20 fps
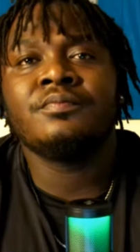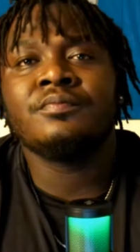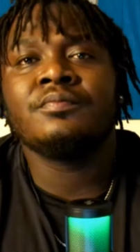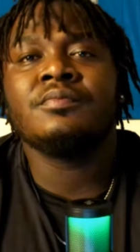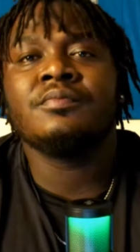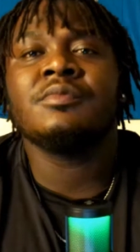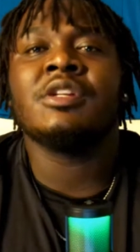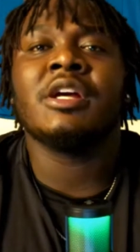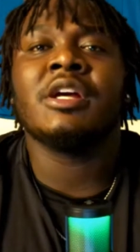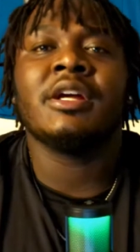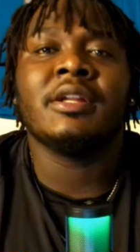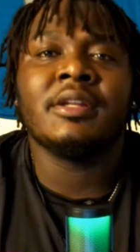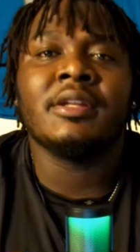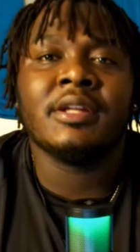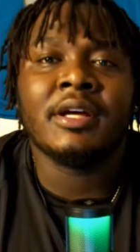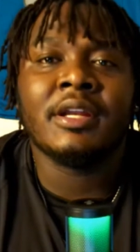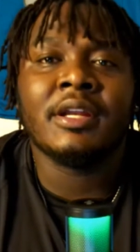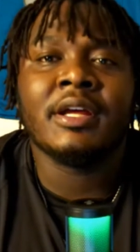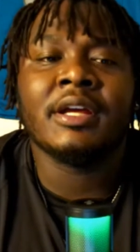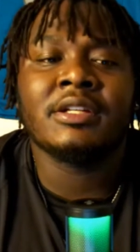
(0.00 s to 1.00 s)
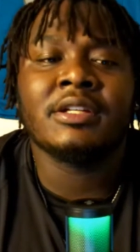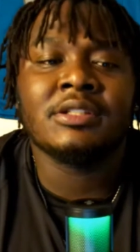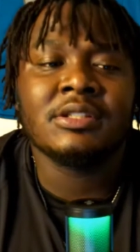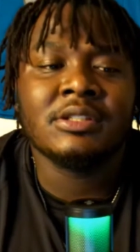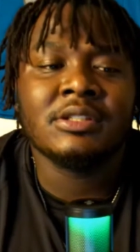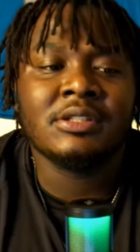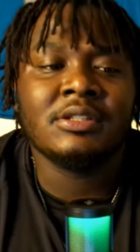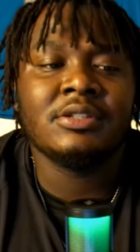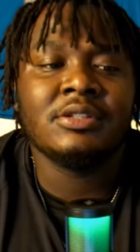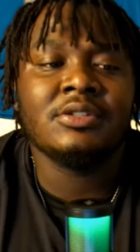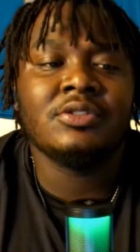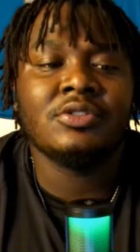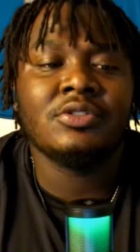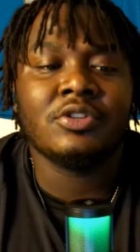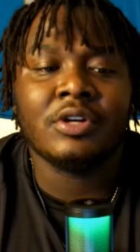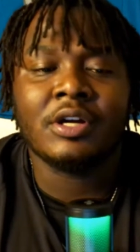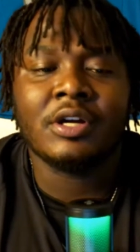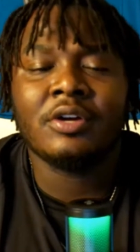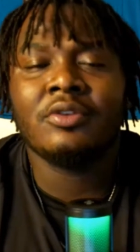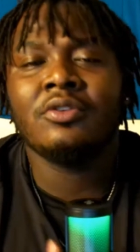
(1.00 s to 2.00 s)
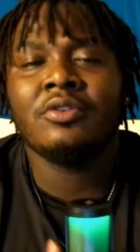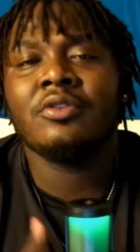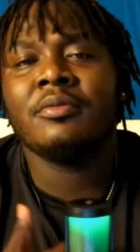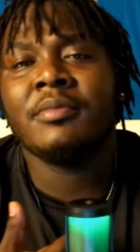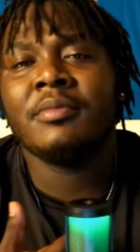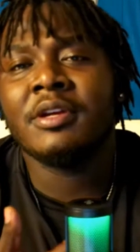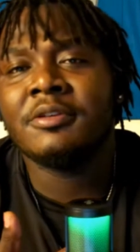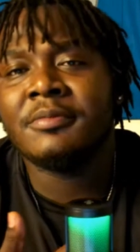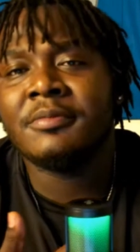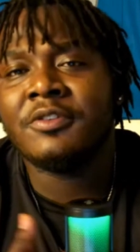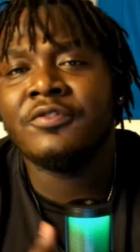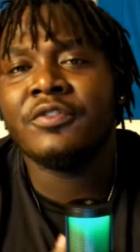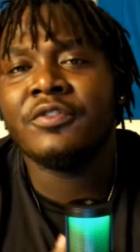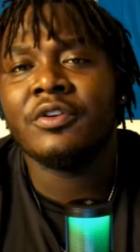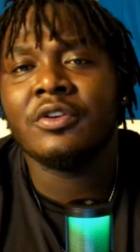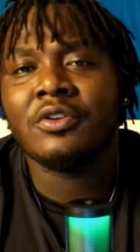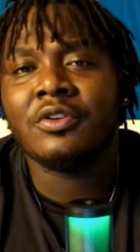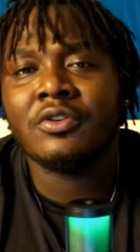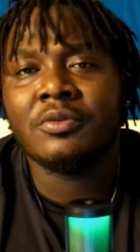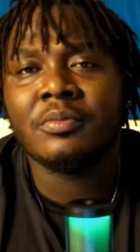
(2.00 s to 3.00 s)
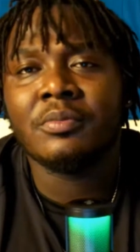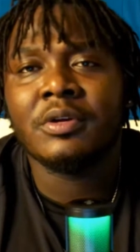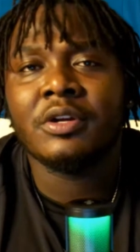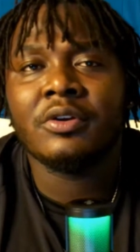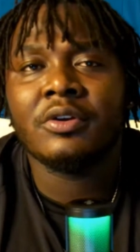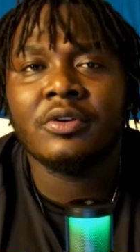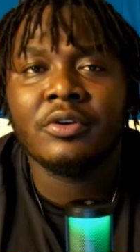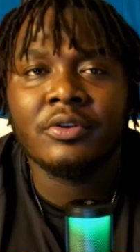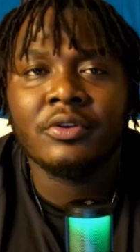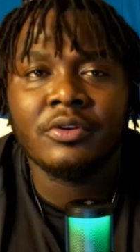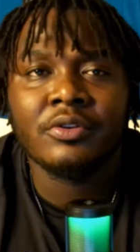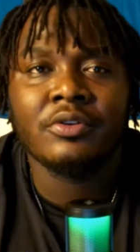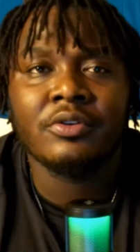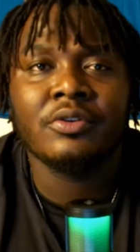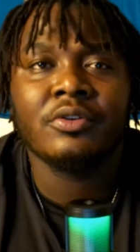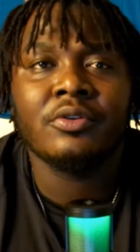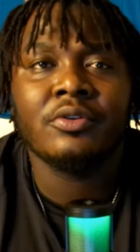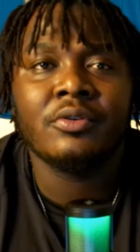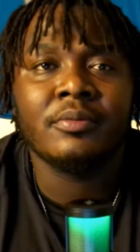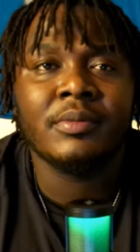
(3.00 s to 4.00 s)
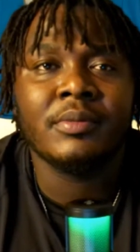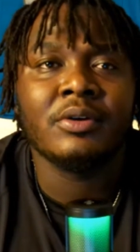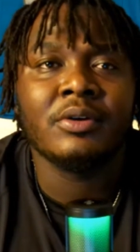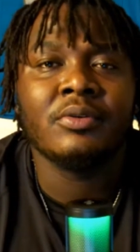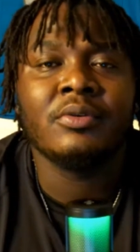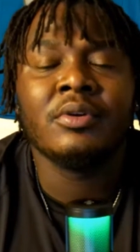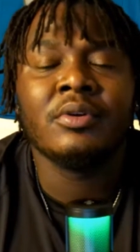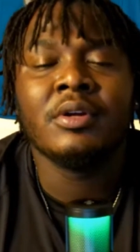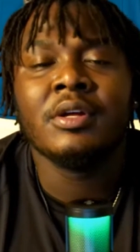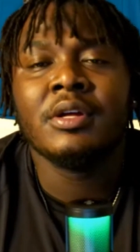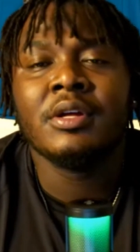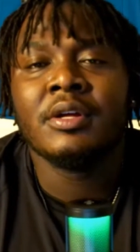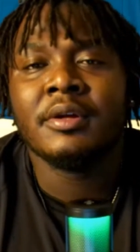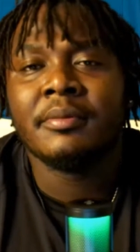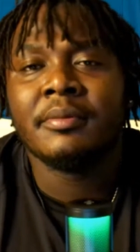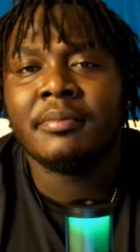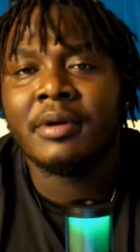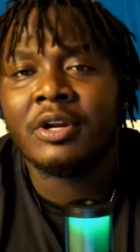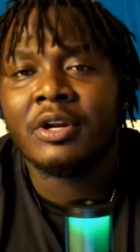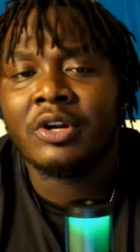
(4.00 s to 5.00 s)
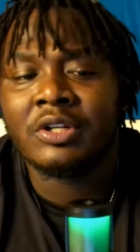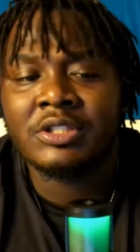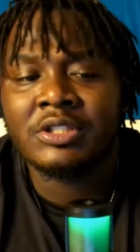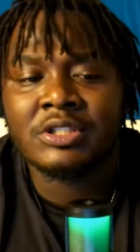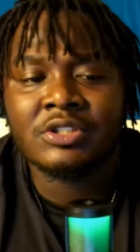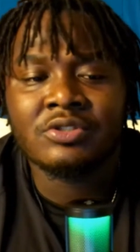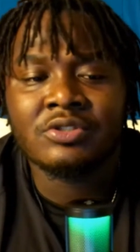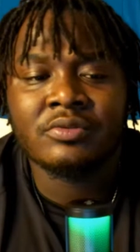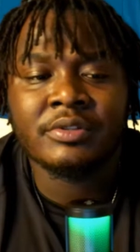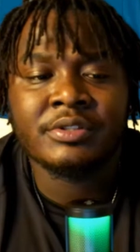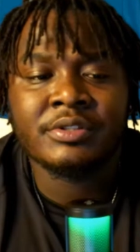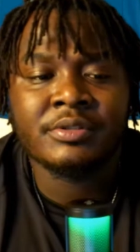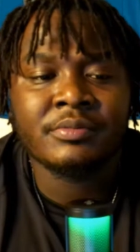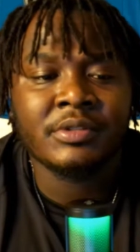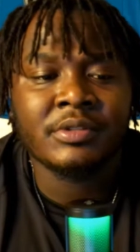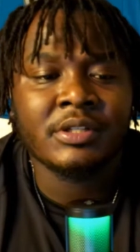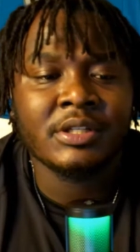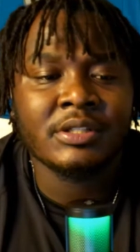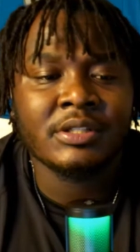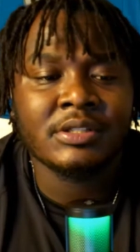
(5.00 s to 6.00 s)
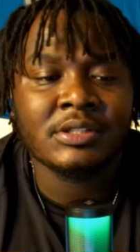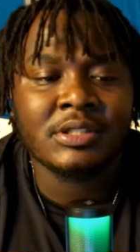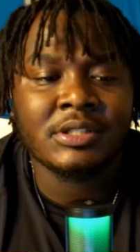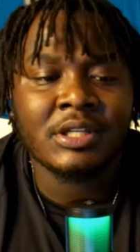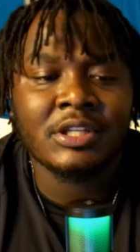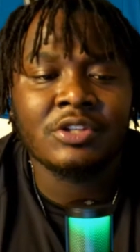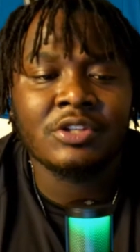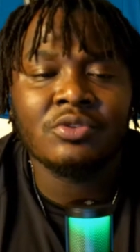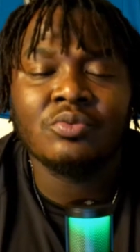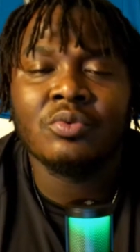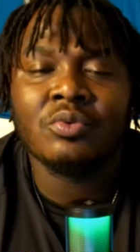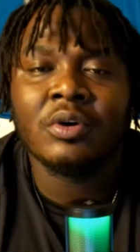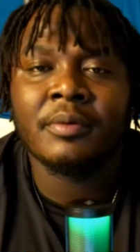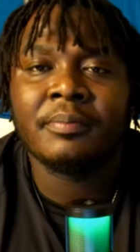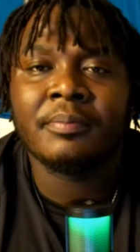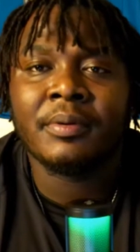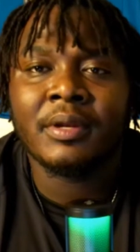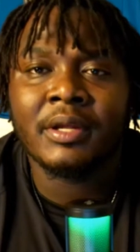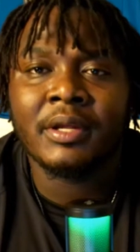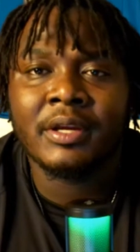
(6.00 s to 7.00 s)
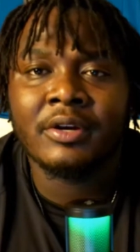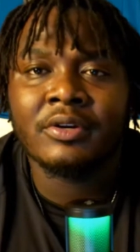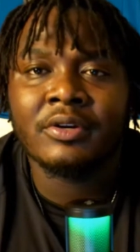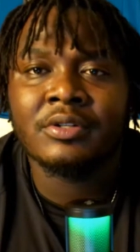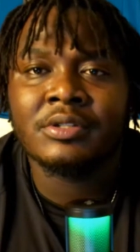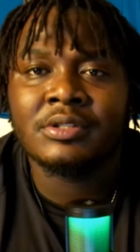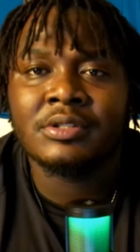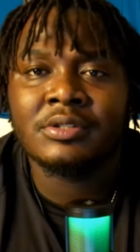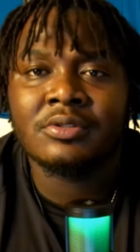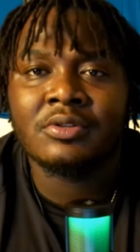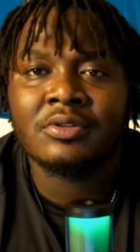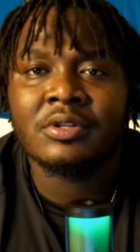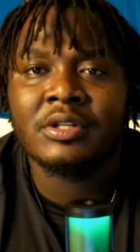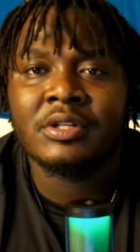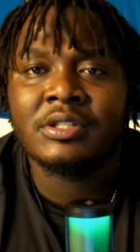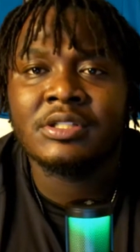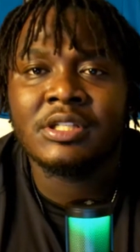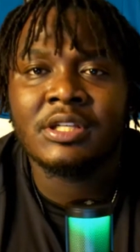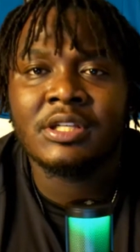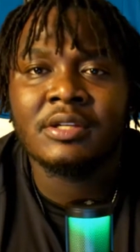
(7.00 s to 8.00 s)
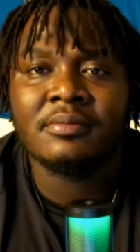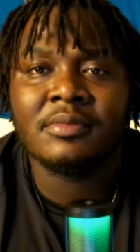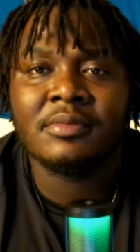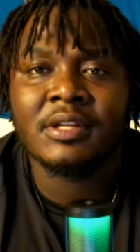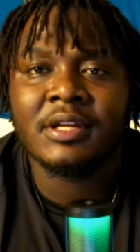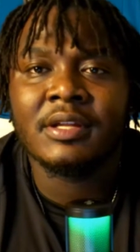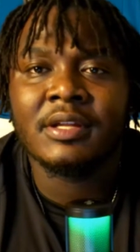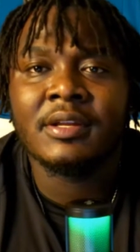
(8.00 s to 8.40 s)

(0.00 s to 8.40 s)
That that actually, I don't know, it made me feel a little better, about our situation because it's like you want players on the team that